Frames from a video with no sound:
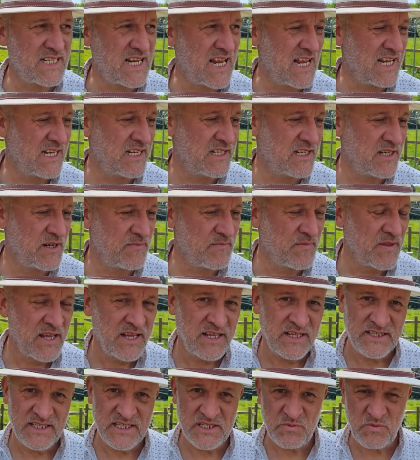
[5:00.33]
and
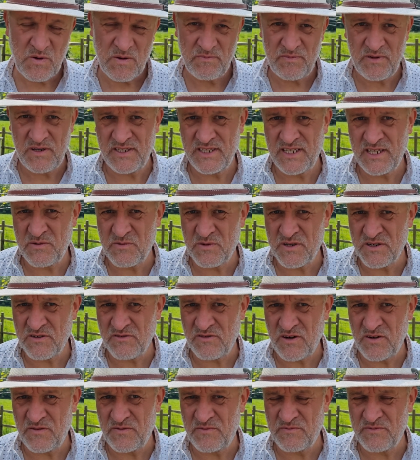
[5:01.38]
there's one plant that I want to
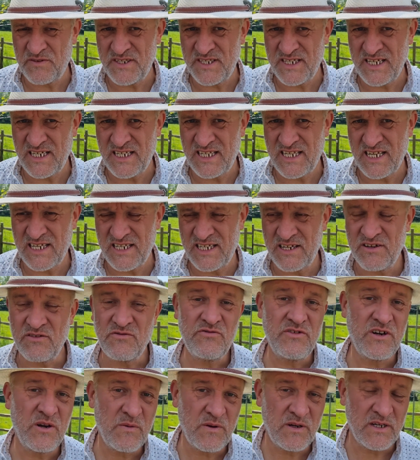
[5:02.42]
grow from the seed that did
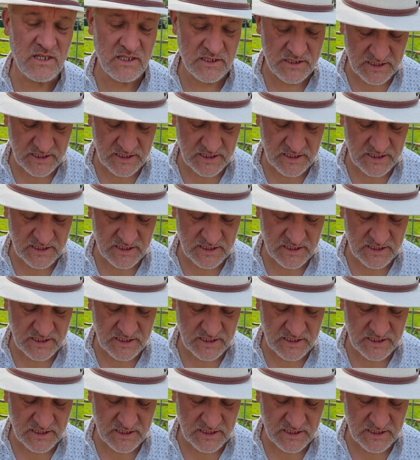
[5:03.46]
really well last